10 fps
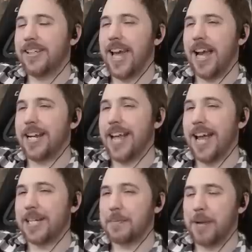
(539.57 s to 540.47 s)
Gaining
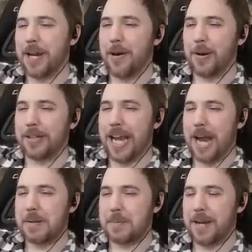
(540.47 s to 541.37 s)
XP in old
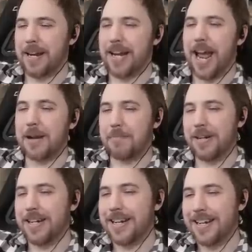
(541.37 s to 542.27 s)
games, being like,
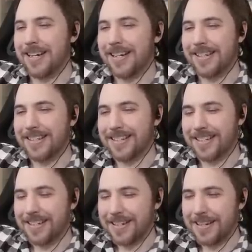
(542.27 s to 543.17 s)
please,